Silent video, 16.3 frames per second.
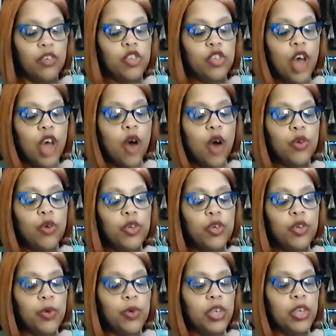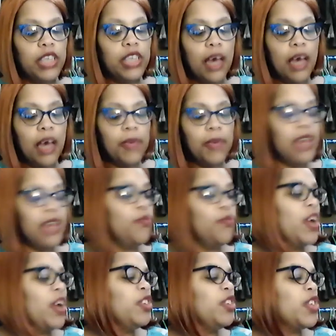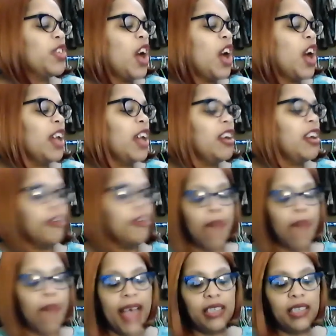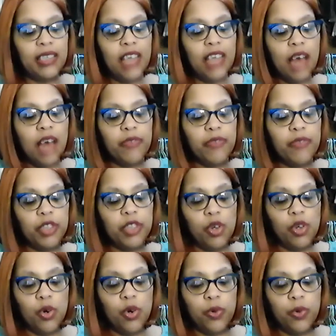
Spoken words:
So you were going to tell me what you thought of Back in Time for School.